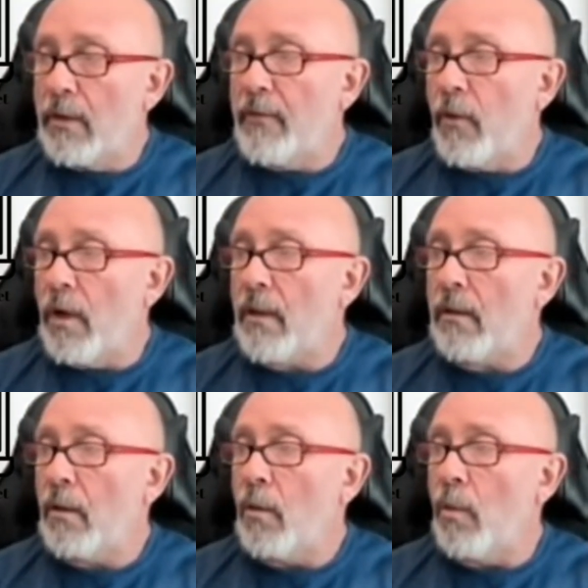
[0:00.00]
1, 2,
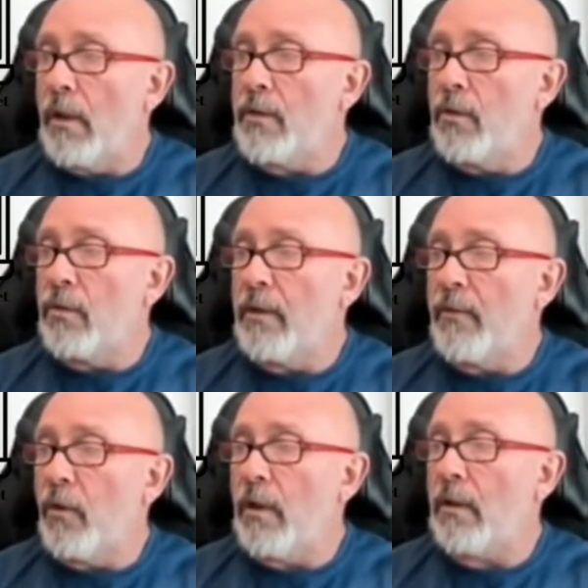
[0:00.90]
3, 4,
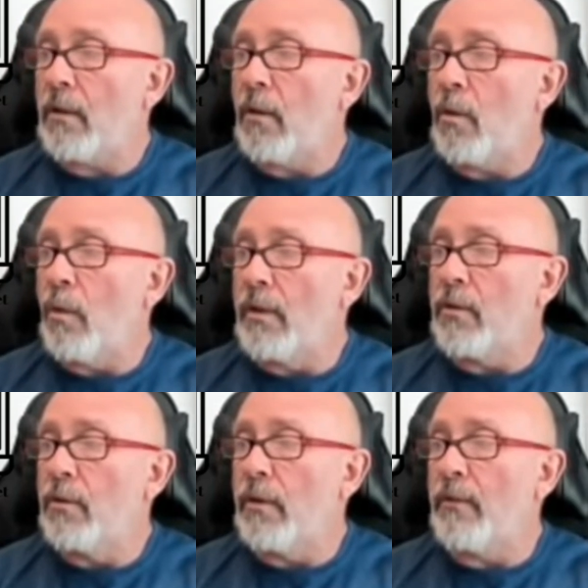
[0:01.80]
1, 2, 3, 4,
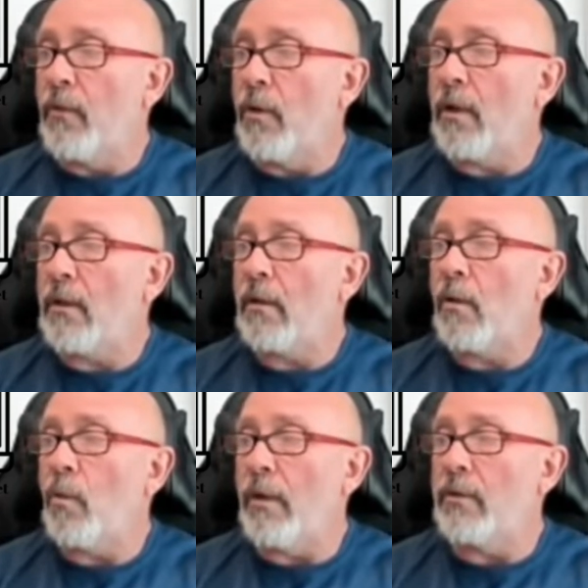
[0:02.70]
1, 2, 3,
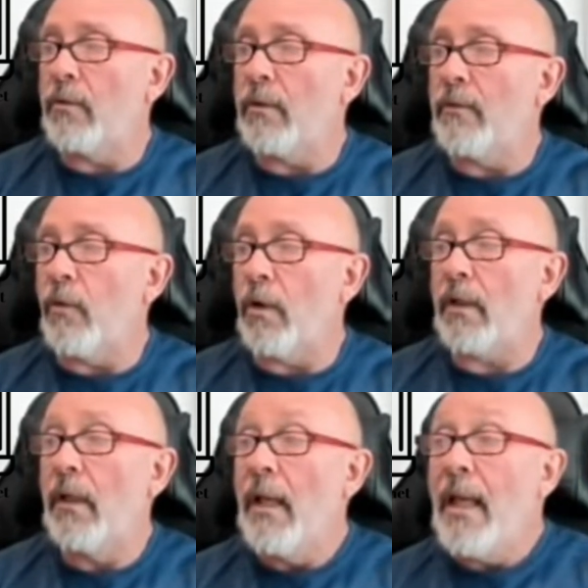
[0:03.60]
4, 1,
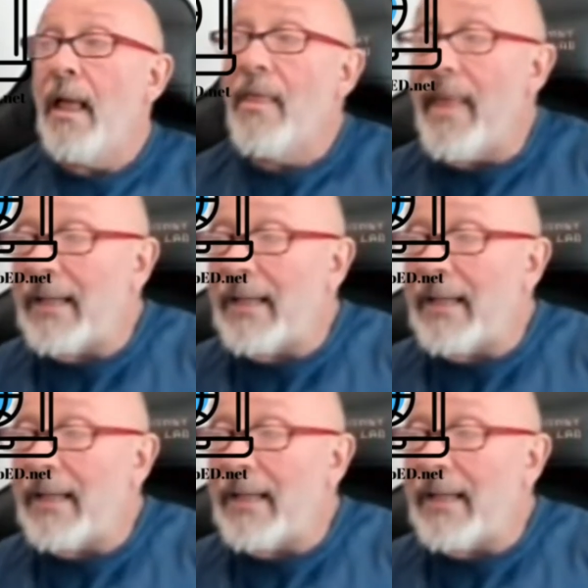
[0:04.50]
2, 3, 4.